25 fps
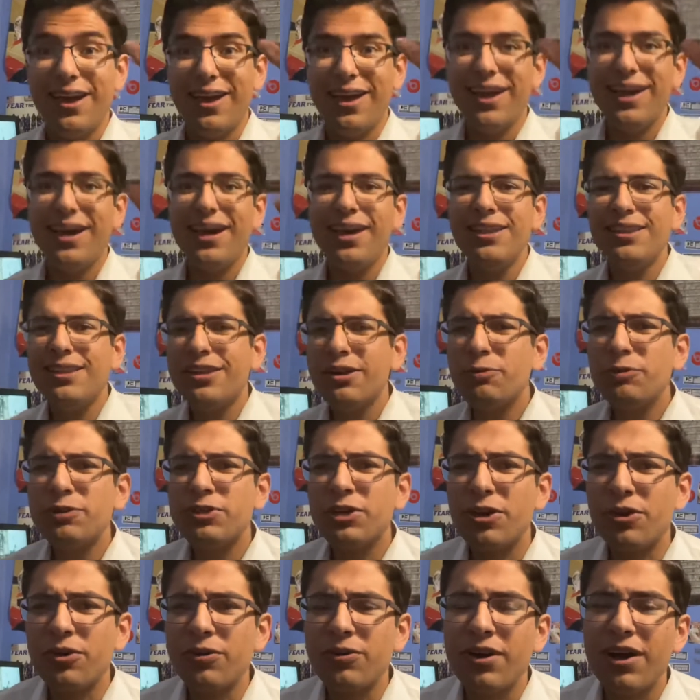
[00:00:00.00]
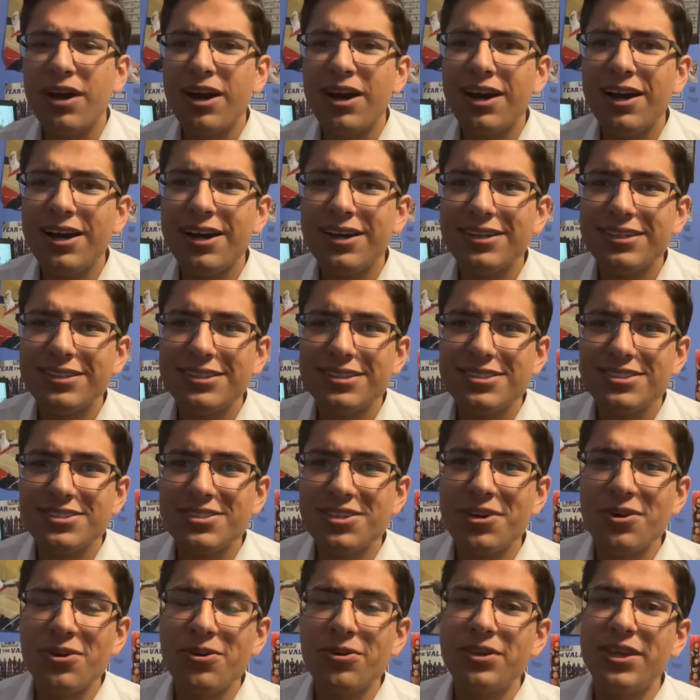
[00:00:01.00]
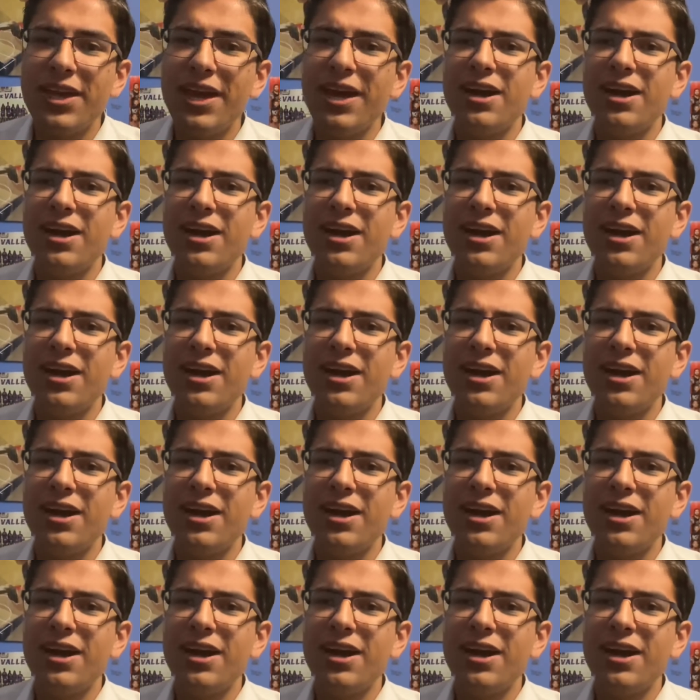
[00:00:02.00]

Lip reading: And there we go. So